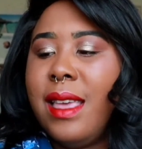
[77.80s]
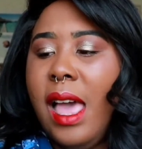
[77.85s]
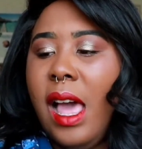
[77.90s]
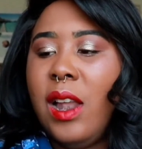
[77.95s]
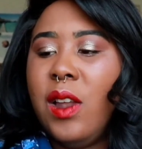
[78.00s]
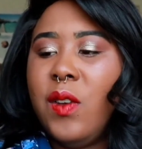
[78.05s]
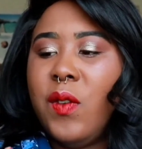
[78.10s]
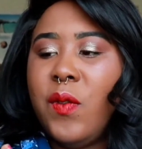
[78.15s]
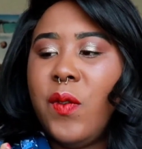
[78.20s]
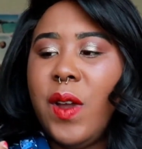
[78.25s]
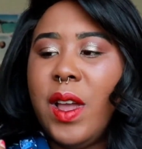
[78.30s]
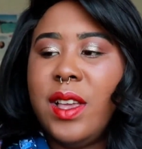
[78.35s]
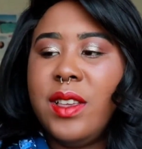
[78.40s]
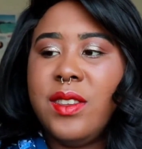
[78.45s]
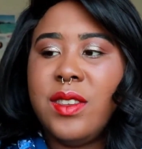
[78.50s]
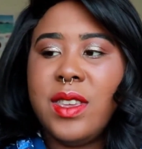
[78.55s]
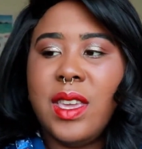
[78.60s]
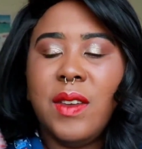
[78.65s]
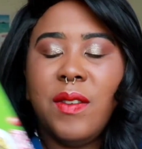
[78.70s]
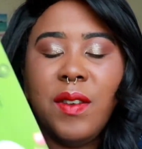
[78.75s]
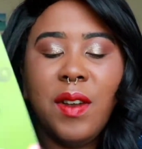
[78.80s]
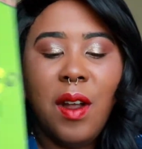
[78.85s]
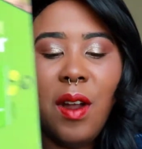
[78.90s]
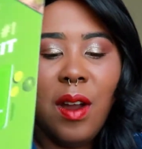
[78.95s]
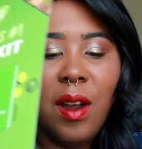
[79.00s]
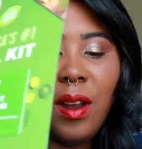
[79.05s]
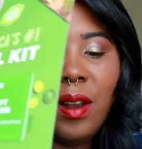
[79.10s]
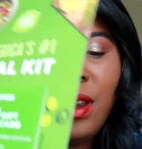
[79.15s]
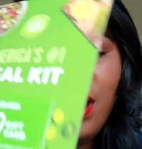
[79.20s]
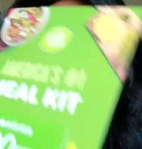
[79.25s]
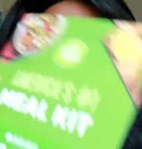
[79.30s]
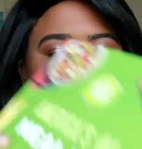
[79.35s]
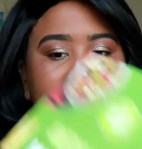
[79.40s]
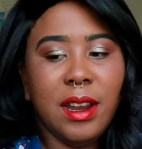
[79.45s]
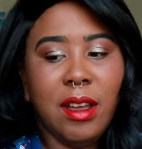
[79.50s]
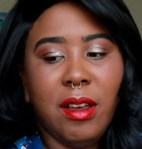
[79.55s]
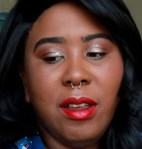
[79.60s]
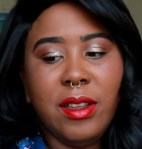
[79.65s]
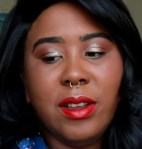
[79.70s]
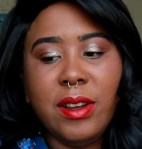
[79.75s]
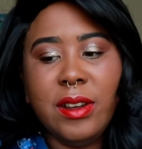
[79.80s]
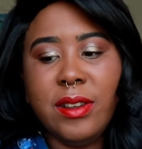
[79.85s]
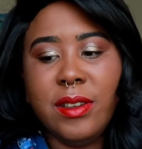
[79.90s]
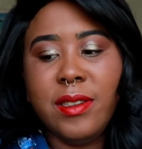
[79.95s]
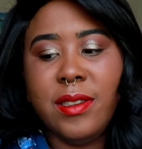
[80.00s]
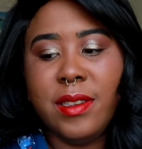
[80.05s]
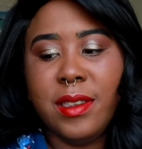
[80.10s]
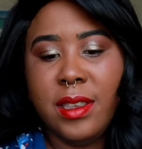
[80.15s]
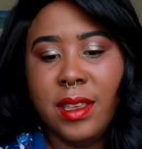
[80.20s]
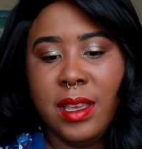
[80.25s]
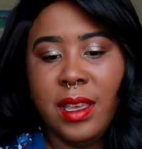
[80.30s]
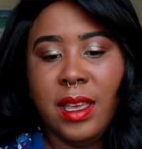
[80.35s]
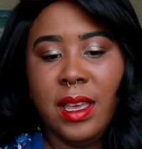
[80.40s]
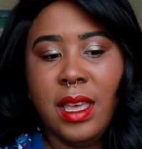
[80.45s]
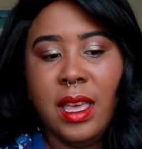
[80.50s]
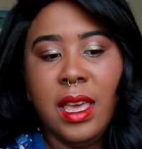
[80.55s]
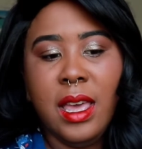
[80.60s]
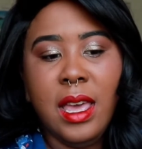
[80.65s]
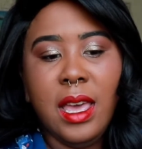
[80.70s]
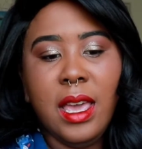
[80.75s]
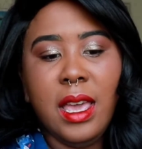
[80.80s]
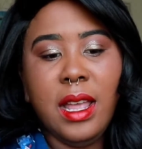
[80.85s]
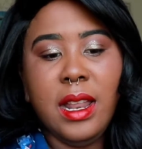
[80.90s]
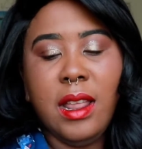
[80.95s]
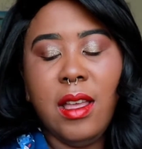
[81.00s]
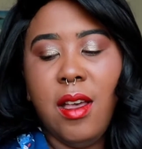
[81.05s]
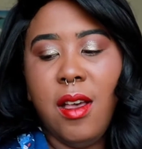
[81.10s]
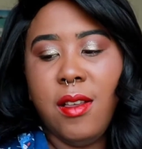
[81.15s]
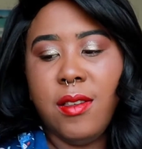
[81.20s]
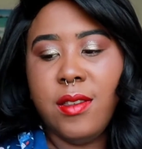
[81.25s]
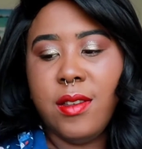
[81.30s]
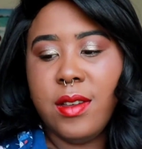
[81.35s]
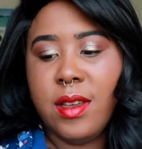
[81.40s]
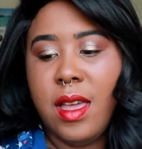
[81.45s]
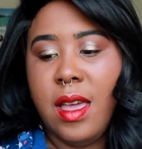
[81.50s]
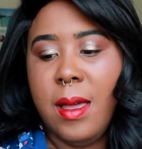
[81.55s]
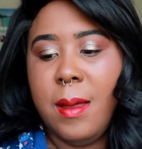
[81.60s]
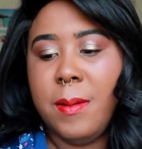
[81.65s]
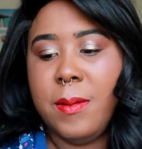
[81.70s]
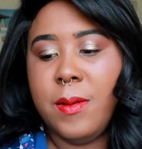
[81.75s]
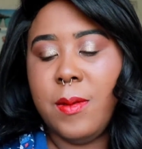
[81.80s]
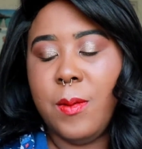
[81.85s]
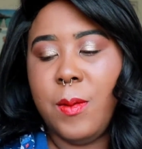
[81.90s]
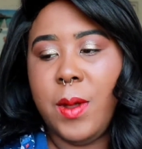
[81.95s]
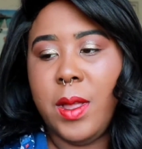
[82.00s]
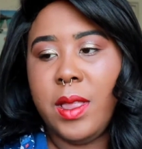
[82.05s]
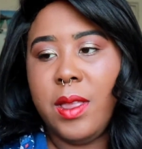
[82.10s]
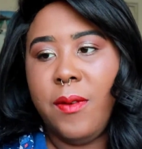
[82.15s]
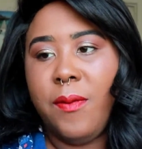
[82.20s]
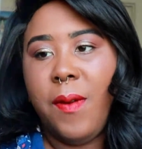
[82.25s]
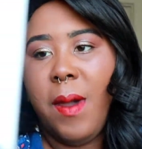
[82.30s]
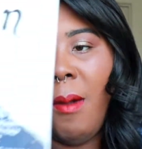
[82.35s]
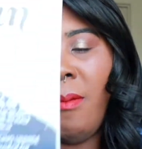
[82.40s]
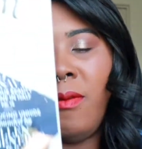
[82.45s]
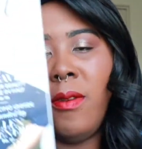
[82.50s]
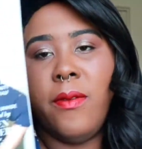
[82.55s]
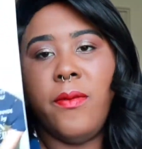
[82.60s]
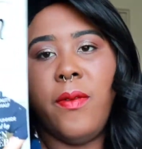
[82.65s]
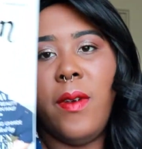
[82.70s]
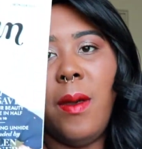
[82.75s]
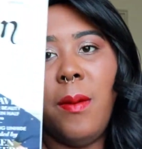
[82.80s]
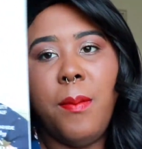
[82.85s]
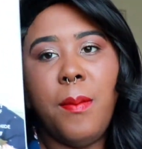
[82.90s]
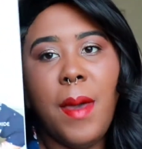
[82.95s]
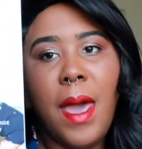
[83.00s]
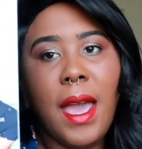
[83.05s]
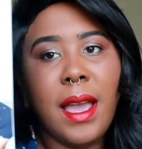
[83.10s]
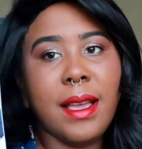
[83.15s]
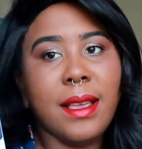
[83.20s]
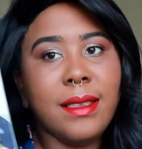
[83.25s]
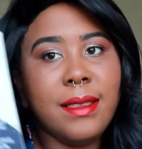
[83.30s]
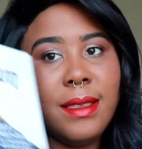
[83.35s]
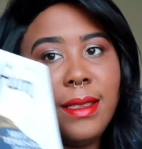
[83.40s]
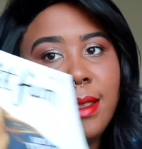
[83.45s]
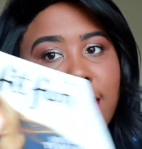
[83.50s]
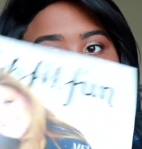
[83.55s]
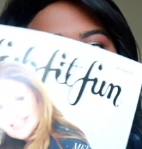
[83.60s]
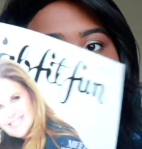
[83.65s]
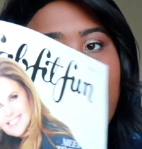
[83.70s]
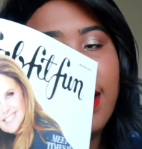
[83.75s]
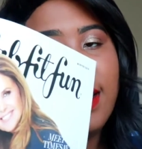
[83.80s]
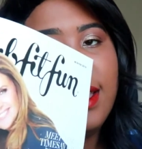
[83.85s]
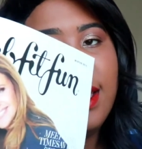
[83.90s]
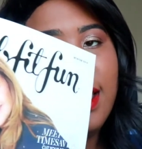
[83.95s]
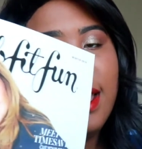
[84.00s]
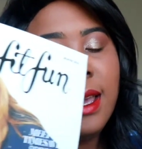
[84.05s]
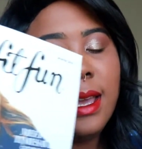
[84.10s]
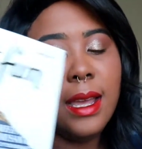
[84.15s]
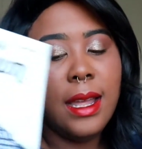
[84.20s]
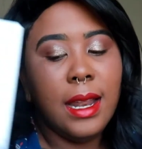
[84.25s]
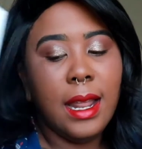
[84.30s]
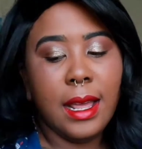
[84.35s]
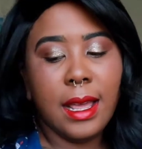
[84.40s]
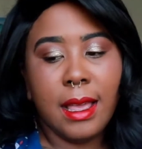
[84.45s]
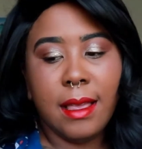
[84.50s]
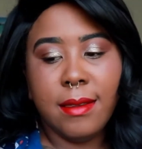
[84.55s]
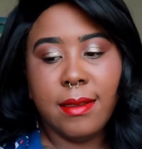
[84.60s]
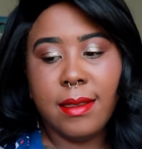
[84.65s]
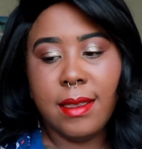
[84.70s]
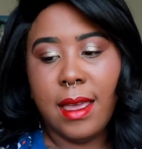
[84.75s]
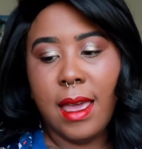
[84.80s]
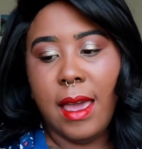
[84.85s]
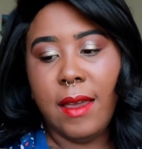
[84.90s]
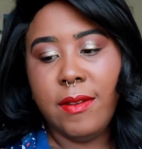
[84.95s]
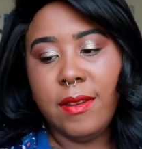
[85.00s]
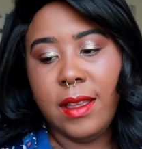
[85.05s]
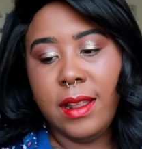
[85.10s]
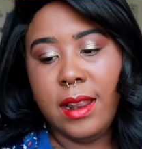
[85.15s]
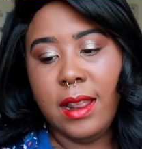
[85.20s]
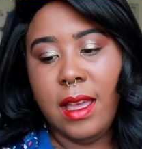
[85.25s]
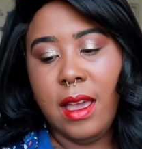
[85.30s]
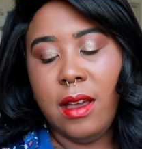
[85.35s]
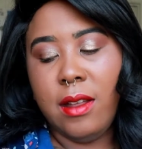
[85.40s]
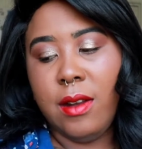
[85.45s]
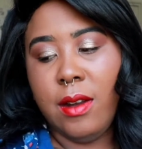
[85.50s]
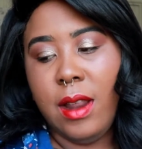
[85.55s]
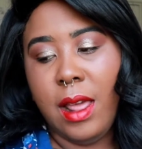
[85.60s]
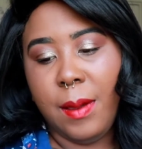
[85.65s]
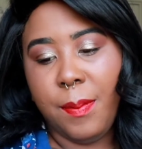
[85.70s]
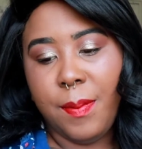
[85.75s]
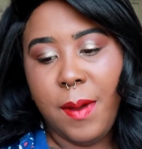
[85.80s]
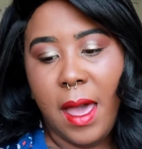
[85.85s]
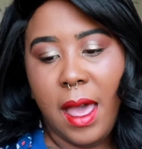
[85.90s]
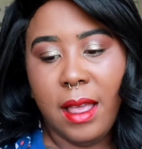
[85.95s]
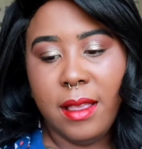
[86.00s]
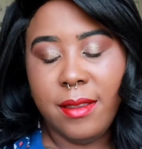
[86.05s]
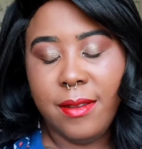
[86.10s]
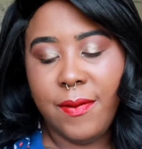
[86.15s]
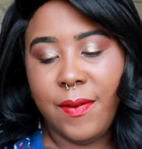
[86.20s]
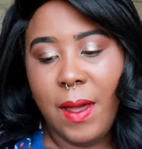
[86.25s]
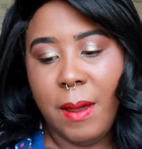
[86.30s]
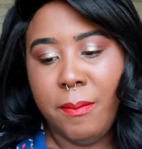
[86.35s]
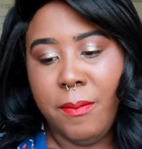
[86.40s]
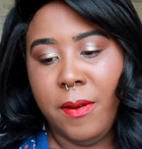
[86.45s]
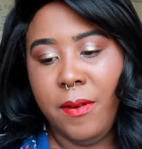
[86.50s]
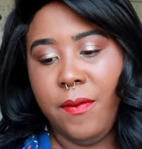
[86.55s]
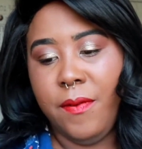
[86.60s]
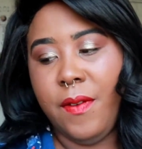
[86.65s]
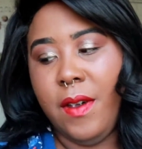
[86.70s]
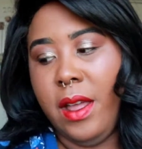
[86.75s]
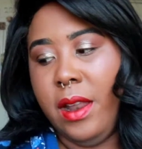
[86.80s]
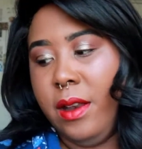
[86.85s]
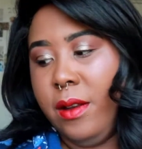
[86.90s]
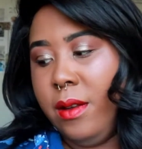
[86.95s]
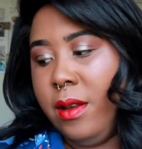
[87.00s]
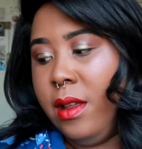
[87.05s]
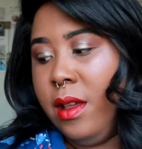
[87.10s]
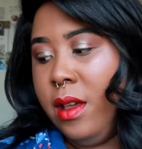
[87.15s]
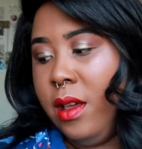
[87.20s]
HelloFresh gift card, $90. And it also comes with the FabFitFun magazine. And I guess I've seen it other past FabFitFun